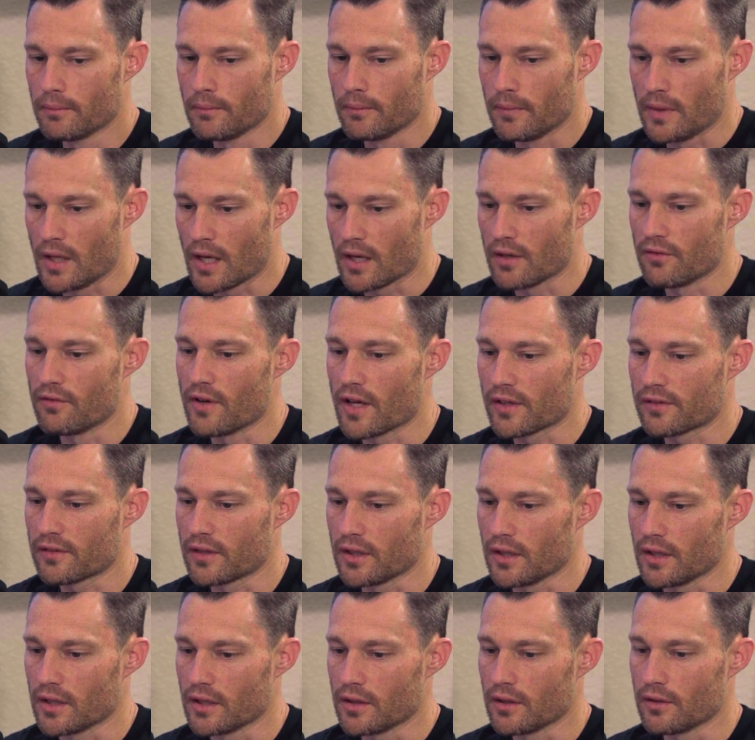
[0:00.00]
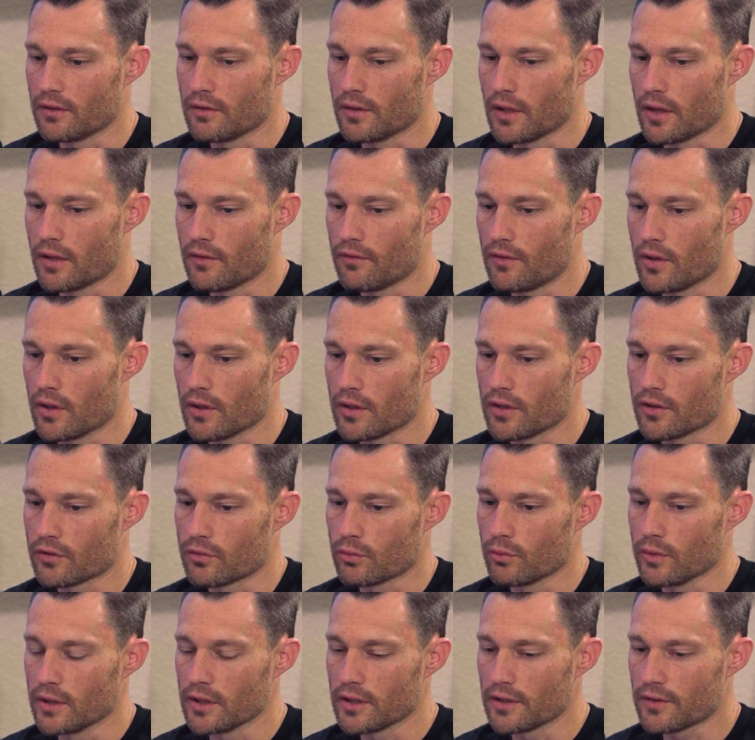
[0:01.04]
investing in various
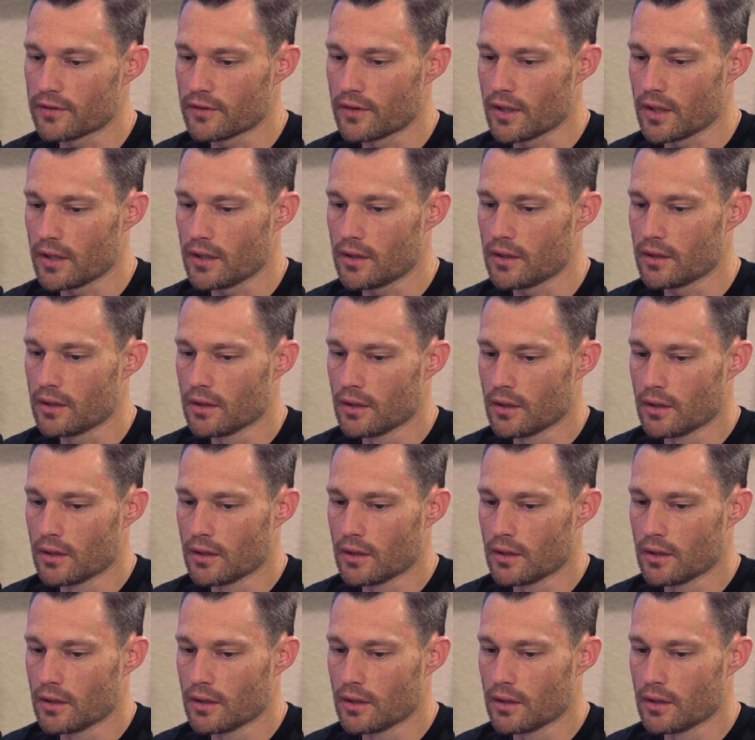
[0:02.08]
real estate